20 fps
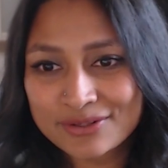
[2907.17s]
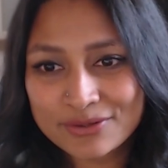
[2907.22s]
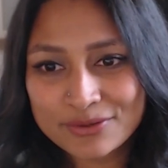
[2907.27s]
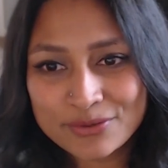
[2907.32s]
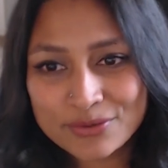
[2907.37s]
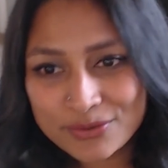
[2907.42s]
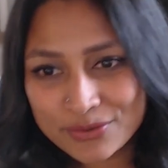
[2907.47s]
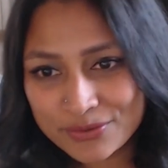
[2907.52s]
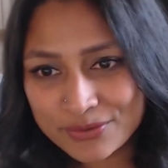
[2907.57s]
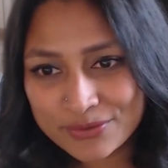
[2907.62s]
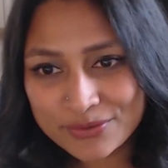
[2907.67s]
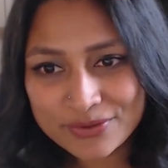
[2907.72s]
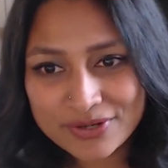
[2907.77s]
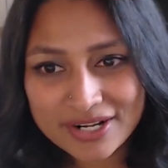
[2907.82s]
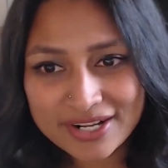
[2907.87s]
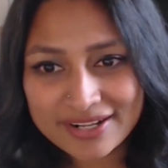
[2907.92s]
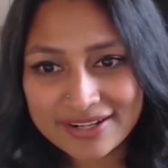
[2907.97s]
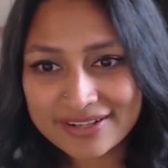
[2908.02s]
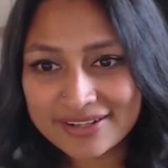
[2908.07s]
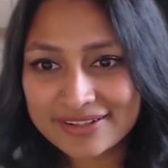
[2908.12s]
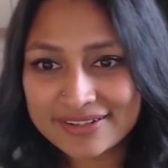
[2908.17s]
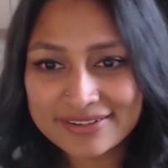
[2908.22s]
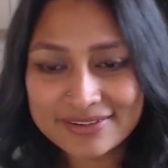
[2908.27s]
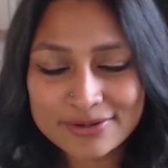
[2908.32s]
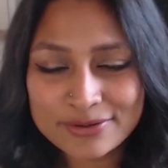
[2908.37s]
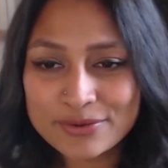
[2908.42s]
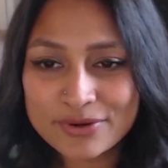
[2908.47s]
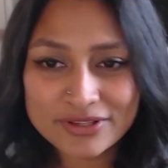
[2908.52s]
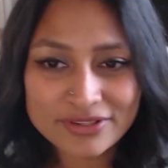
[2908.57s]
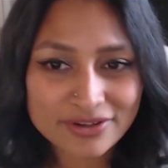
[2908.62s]
Who
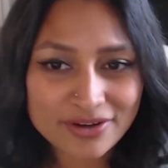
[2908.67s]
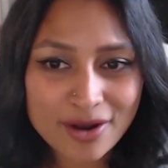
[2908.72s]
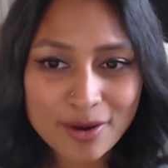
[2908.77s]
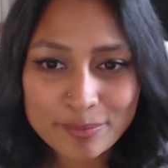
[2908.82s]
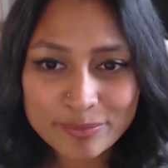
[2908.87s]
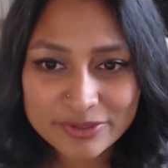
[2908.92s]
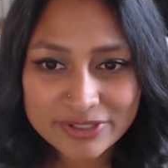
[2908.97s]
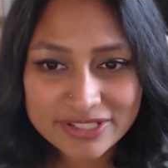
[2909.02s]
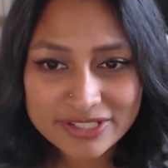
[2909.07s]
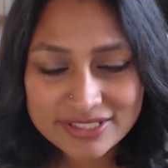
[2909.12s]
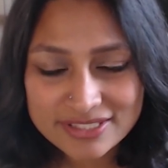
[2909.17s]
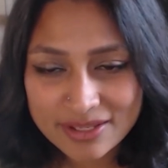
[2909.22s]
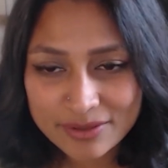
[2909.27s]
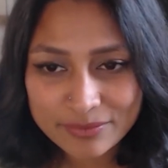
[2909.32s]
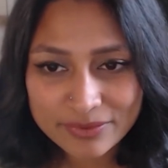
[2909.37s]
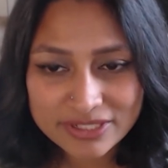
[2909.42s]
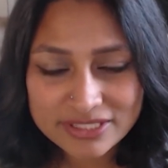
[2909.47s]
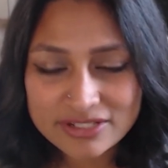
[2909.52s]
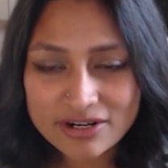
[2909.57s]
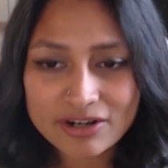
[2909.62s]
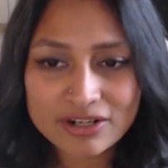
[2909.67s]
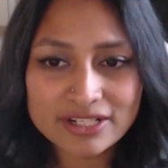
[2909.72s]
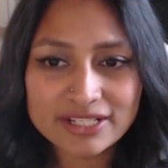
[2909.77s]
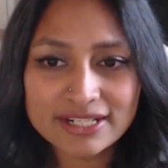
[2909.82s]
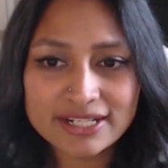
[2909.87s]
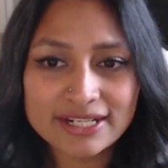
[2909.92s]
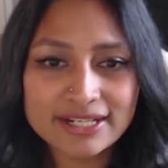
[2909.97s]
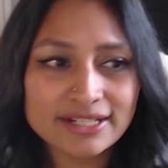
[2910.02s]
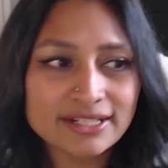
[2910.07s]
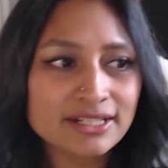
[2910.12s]
are the companies that we're
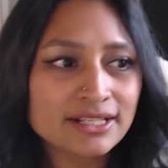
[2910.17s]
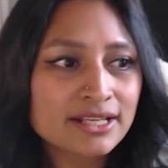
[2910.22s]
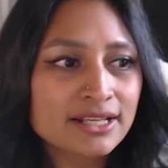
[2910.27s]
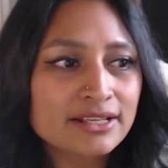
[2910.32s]
targeting?